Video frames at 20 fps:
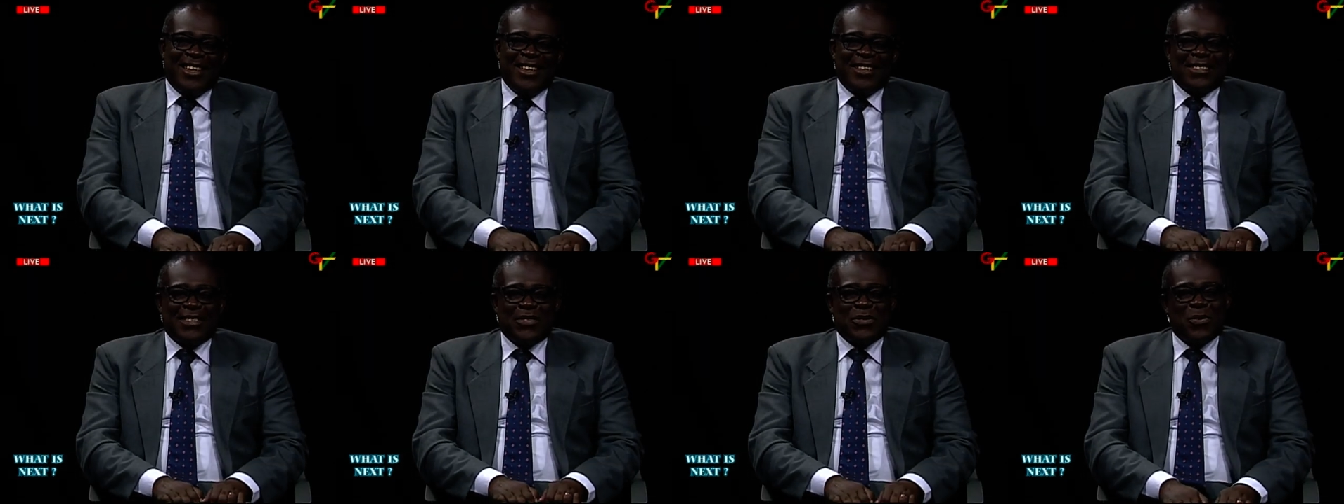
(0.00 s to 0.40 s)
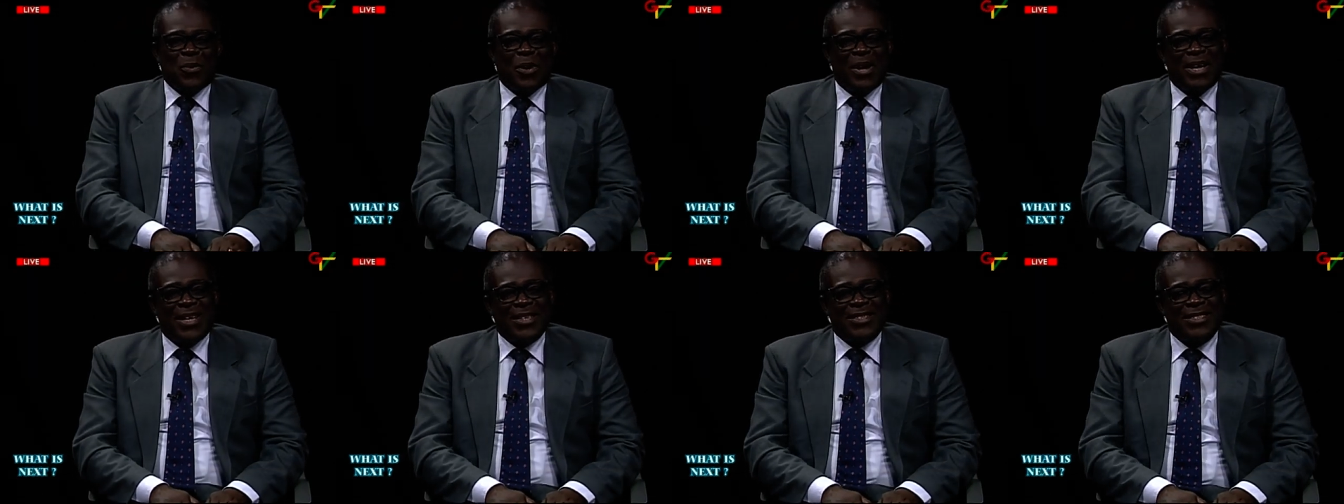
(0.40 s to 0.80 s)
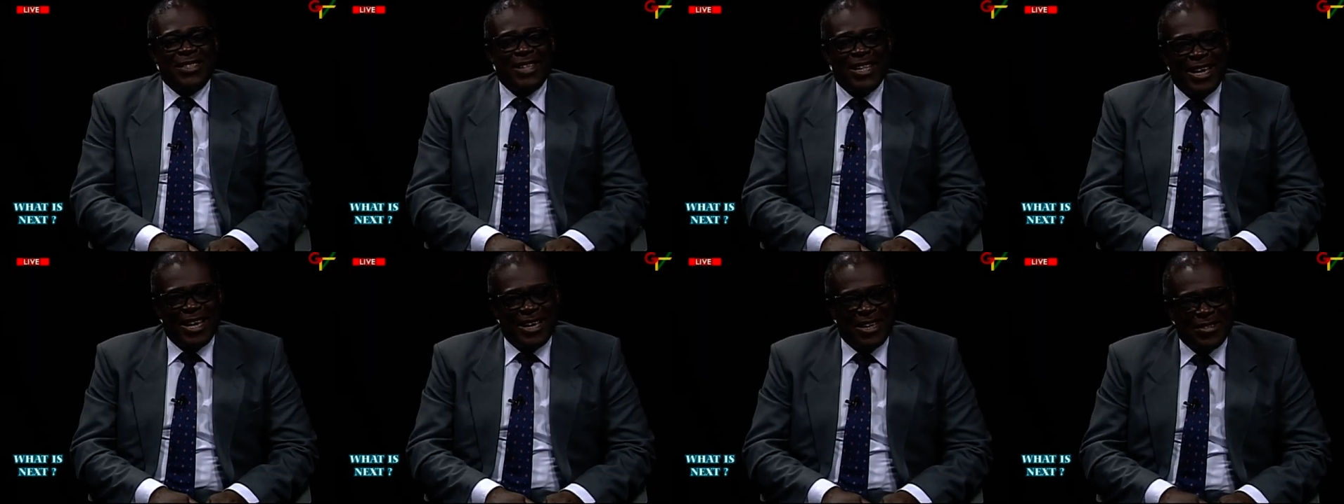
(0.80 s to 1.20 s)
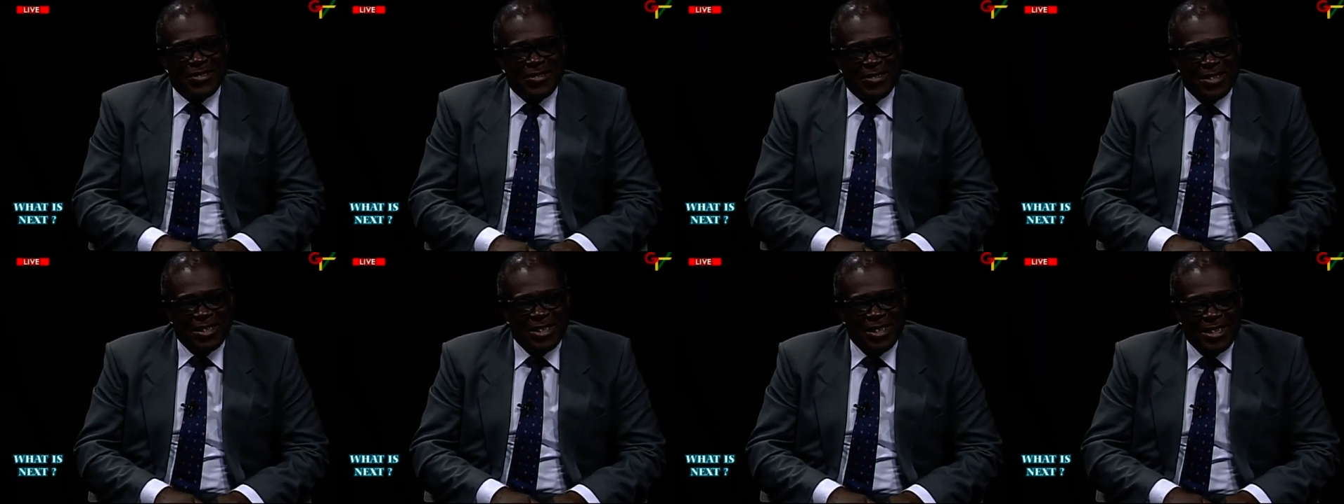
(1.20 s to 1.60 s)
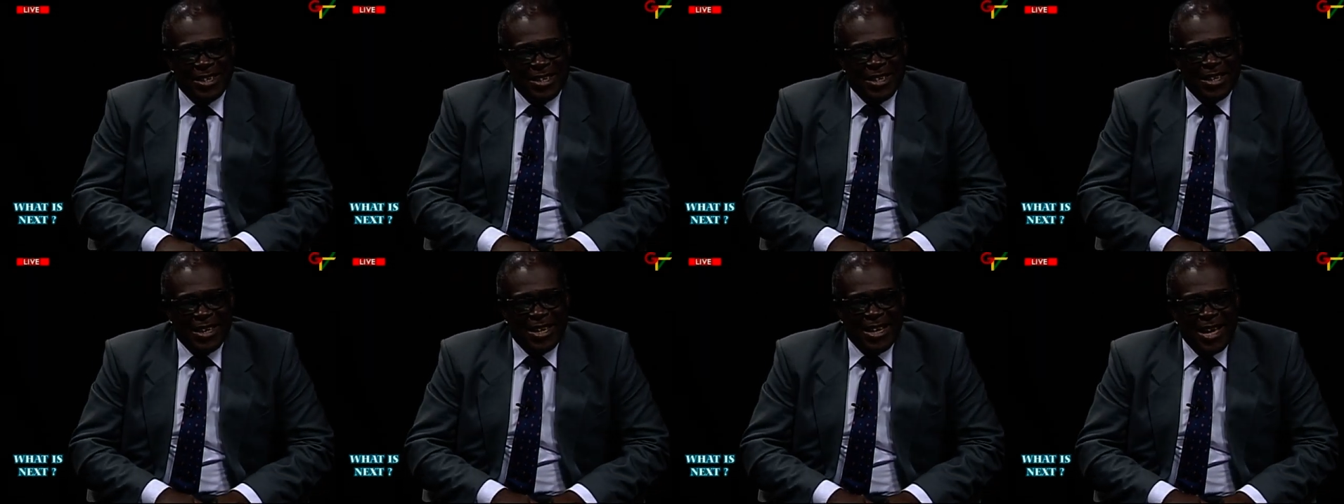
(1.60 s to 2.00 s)
this is what is next.
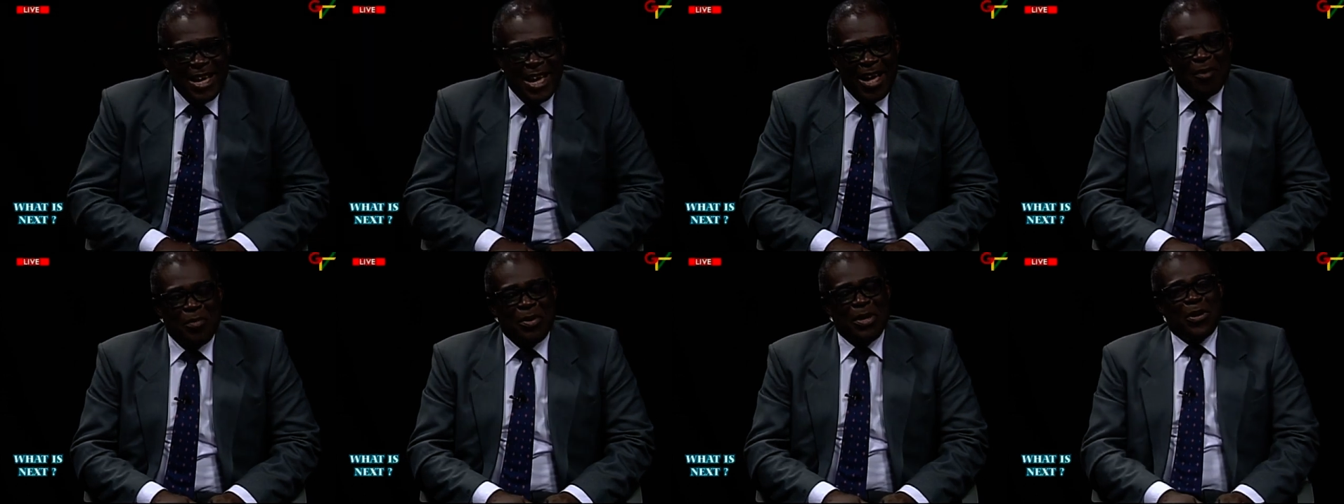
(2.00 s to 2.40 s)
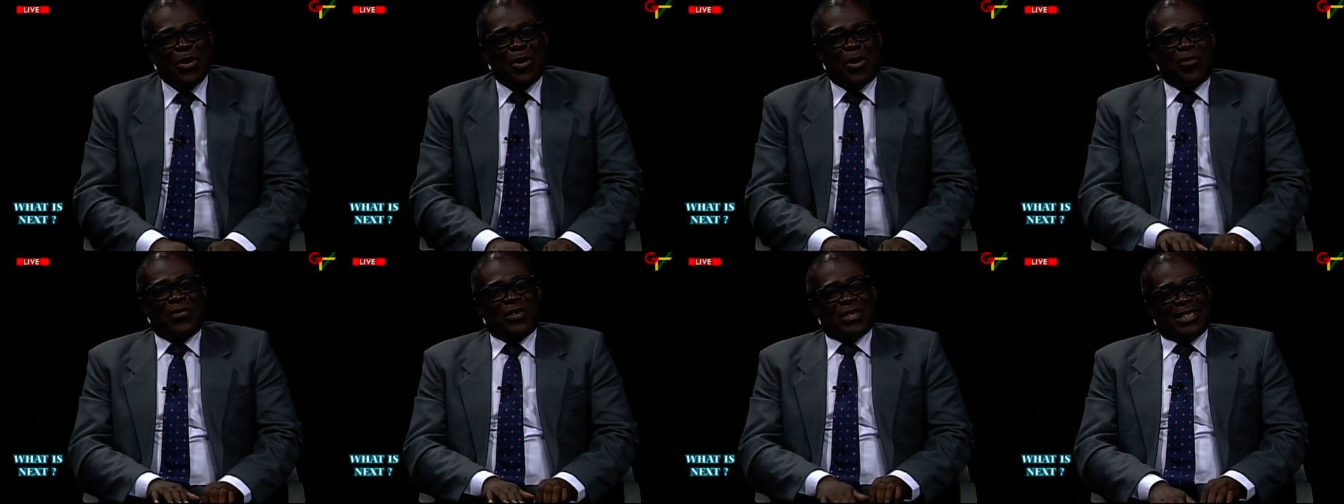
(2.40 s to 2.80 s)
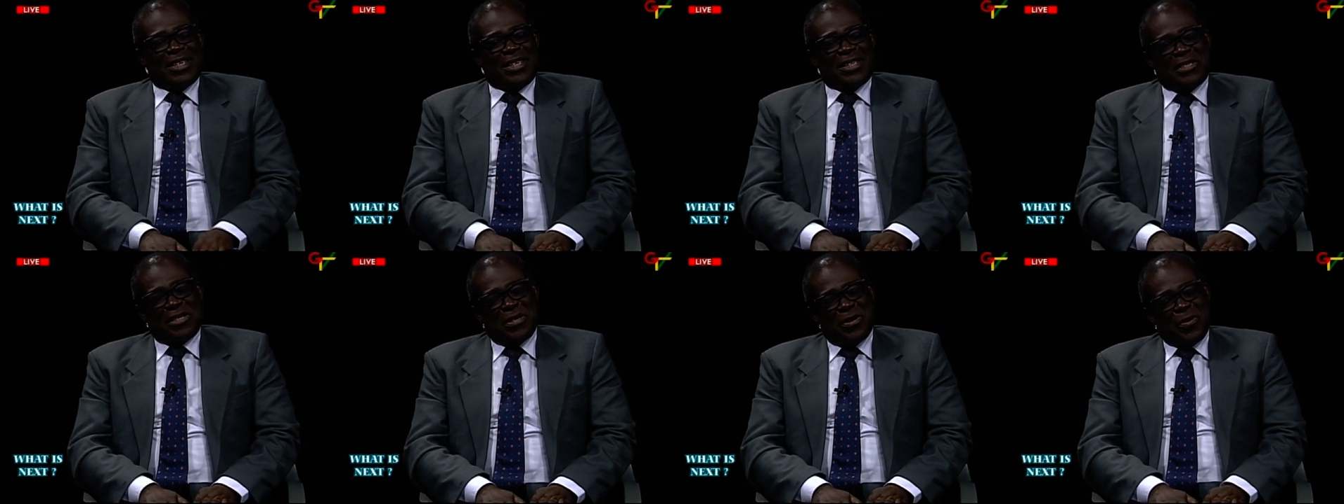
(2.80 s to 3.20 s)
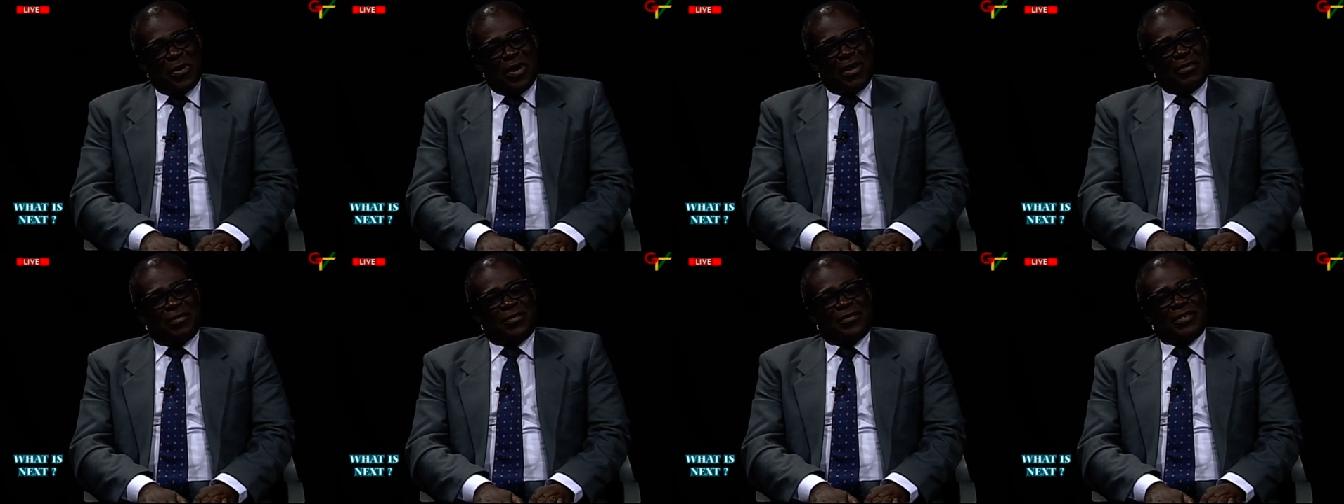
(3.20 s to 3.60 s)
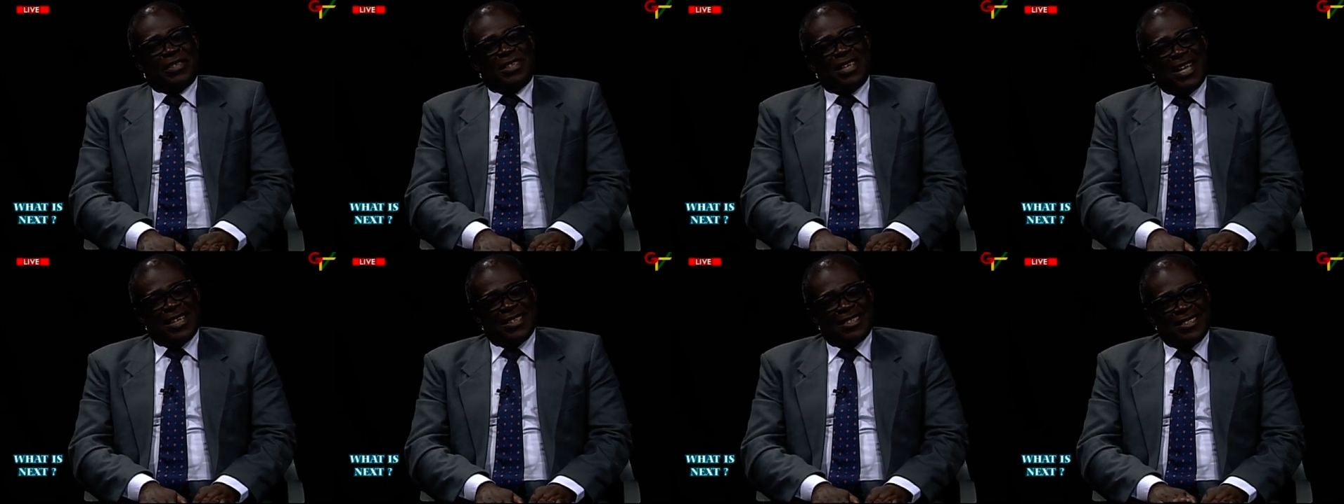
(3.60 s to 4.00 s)
I've been in conversation with
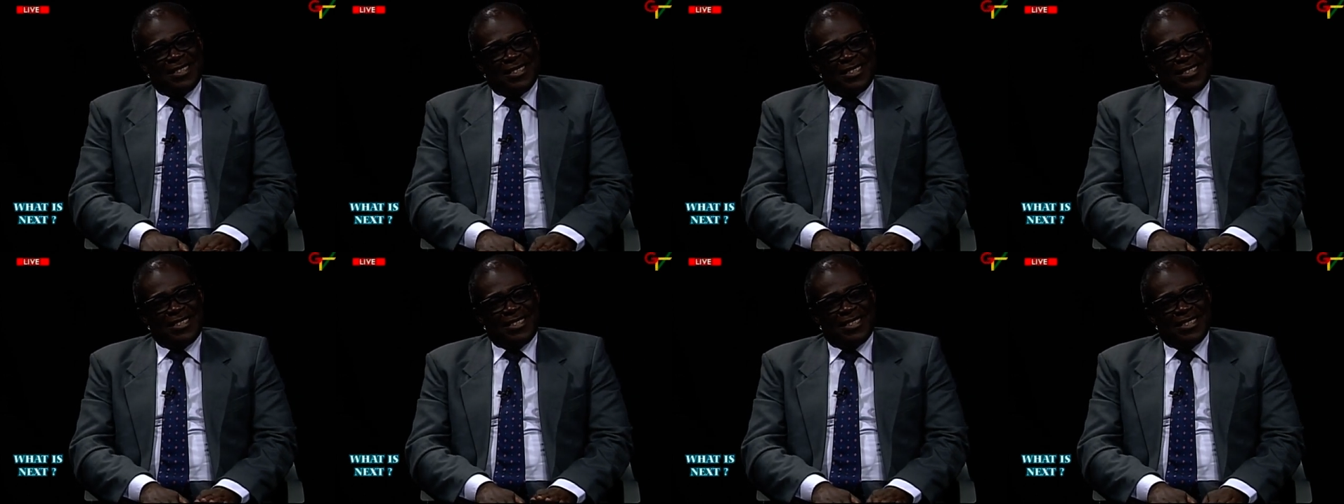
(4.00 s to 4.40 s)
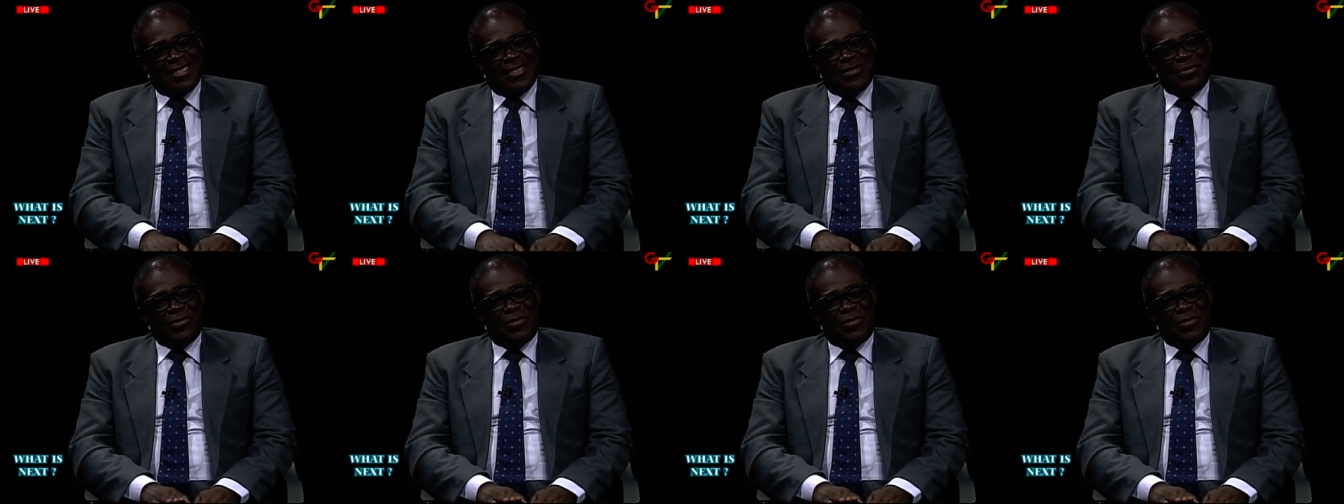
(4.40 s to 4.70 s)
Justice